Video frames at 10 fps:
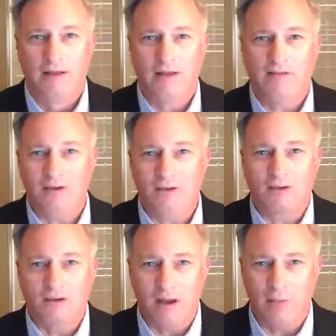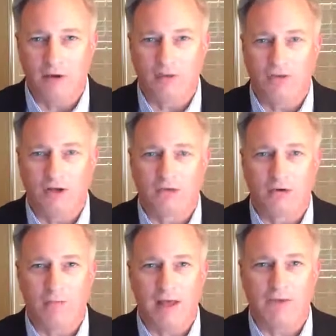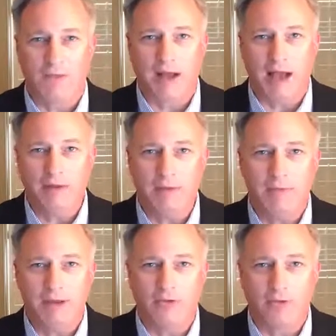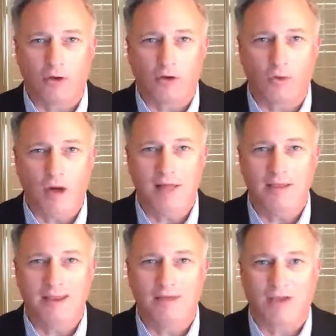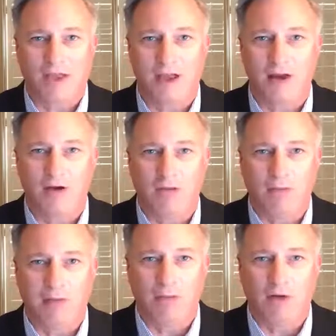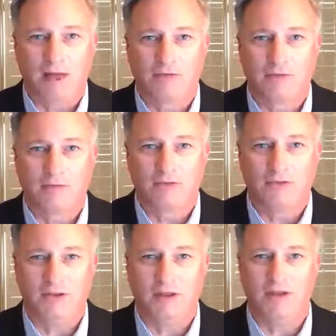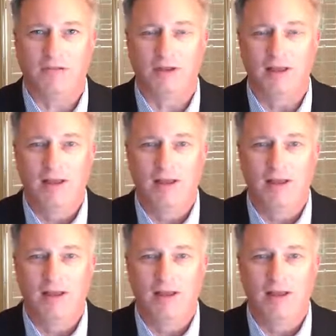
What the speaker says: It's not just the number of shelter beds, but how do we measure the quality of care that people actually received?